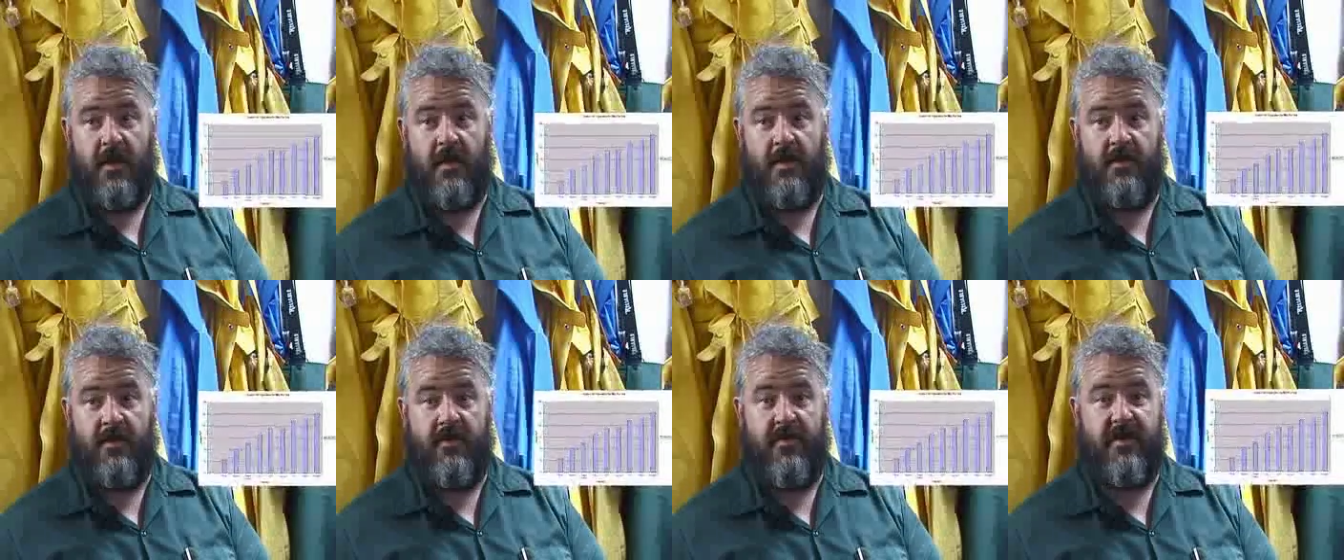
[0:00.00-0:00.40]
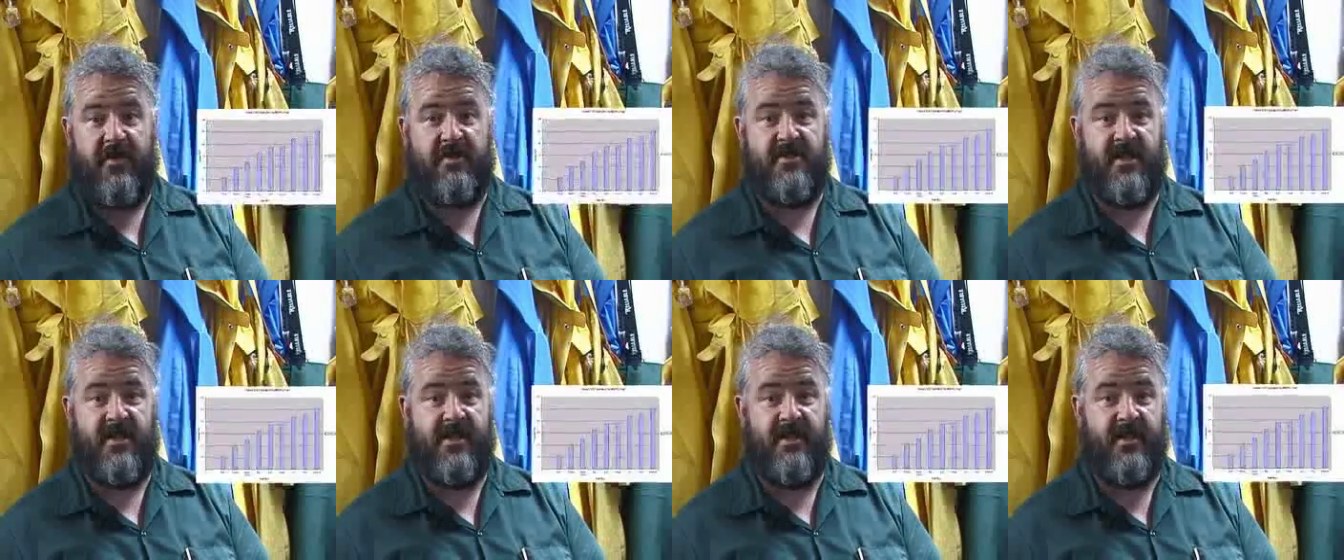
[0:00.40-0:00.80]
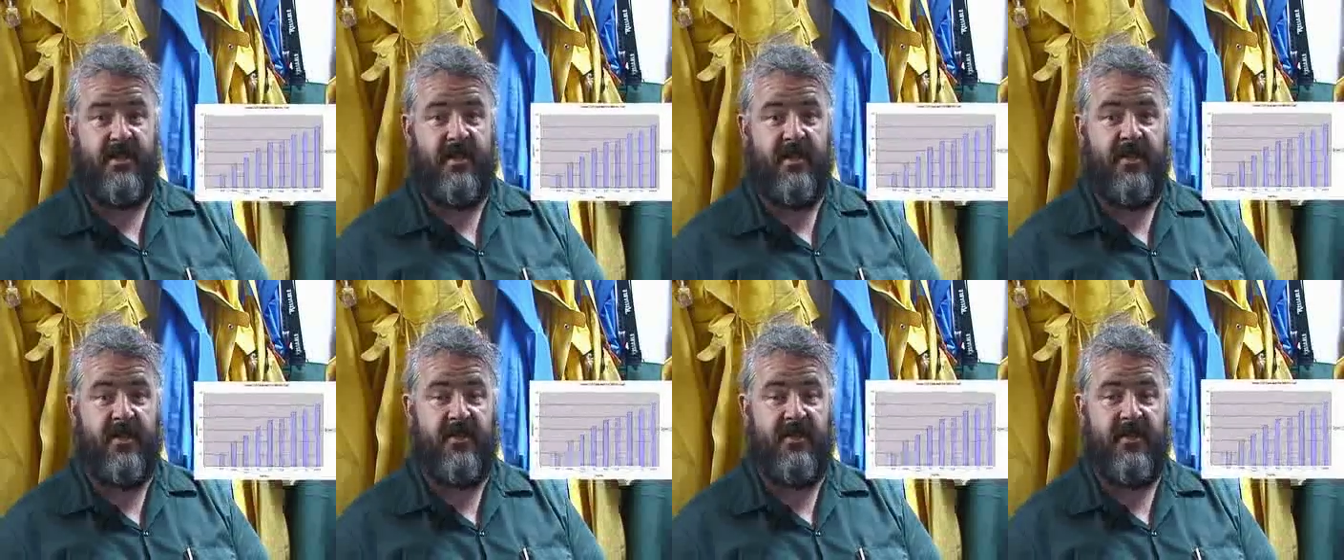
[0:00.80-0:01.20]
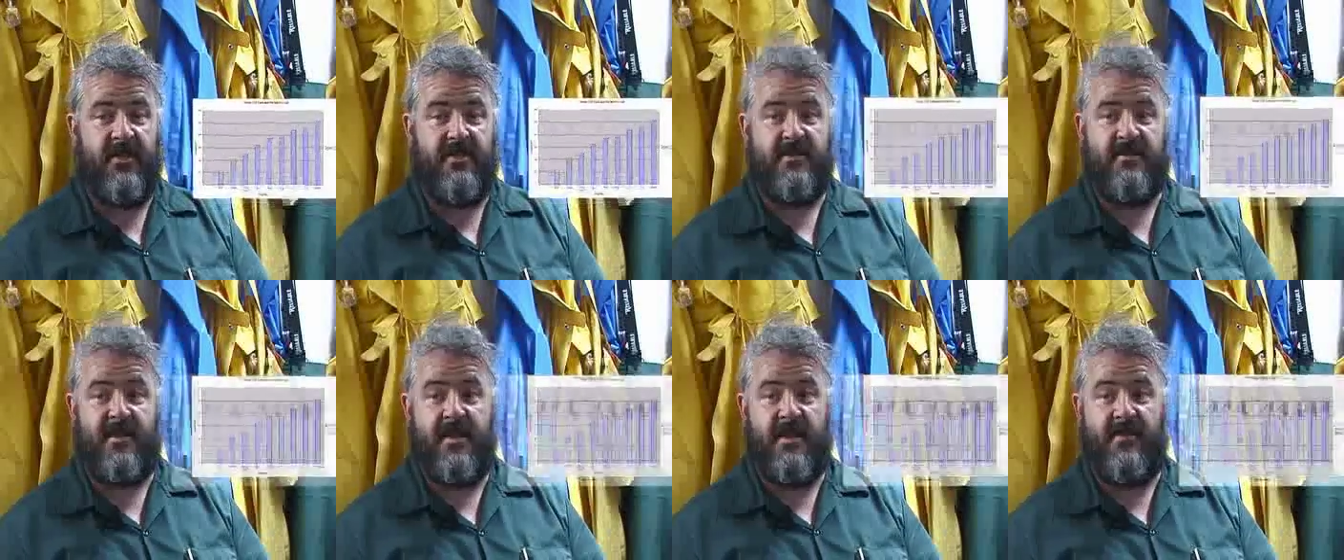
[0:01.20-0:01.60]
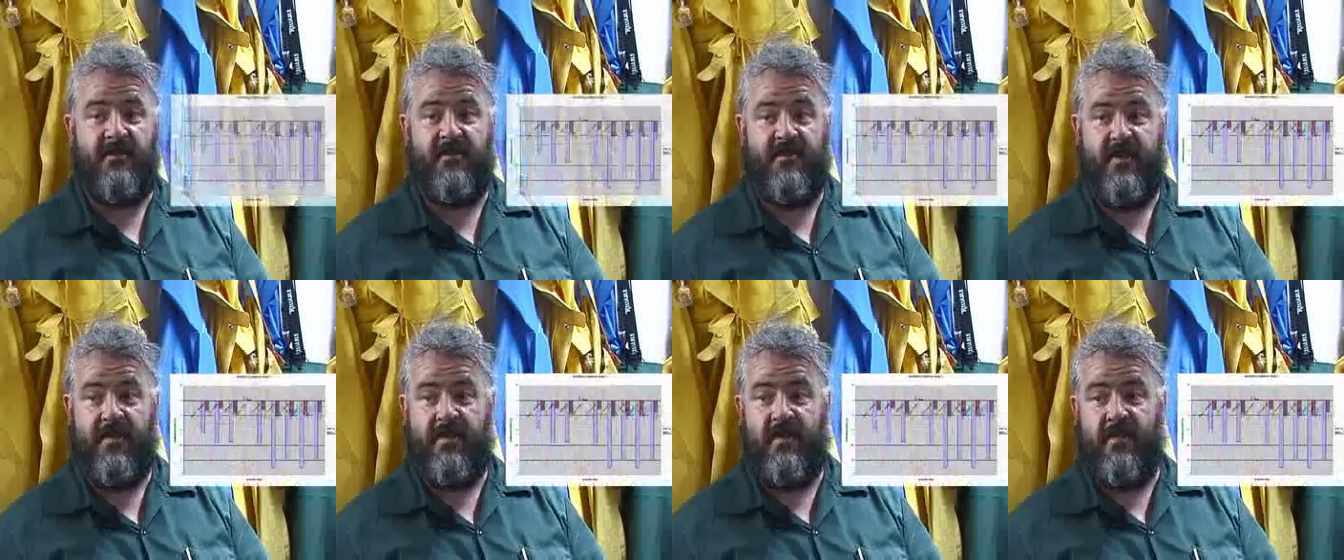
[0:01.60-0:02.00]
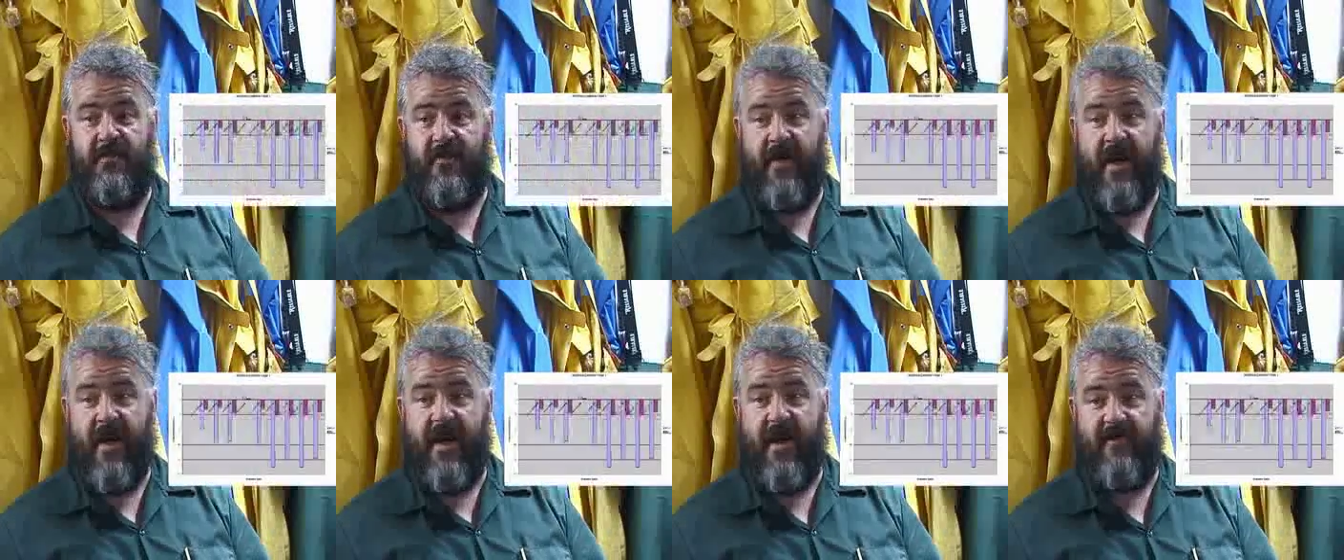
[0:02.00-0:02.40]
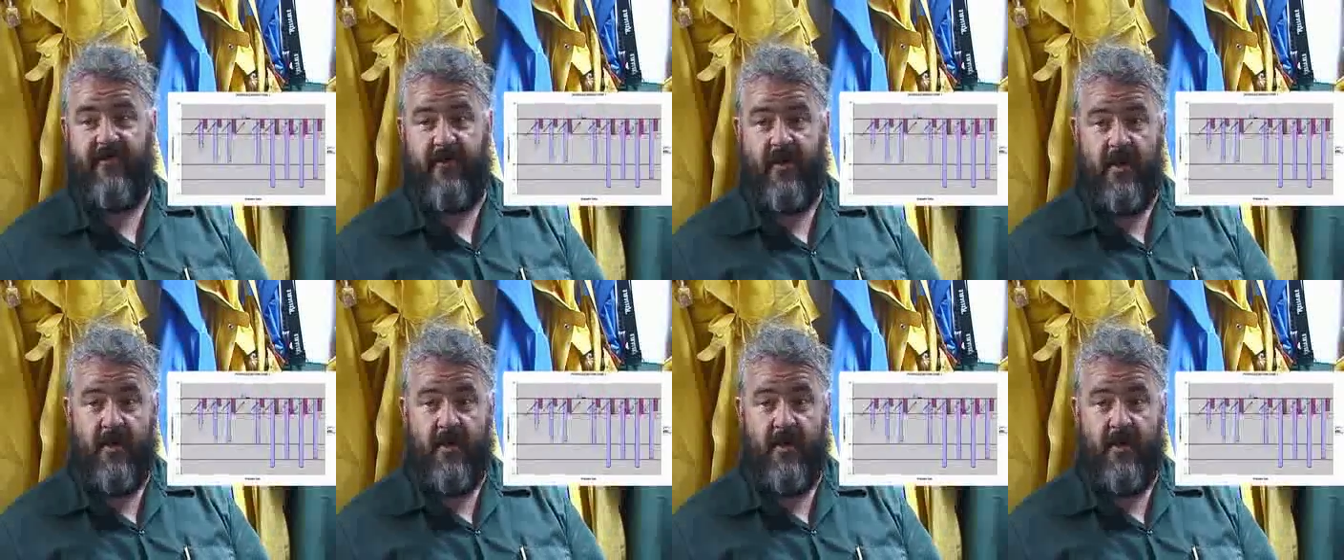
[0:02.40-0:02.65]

There is at least a 55%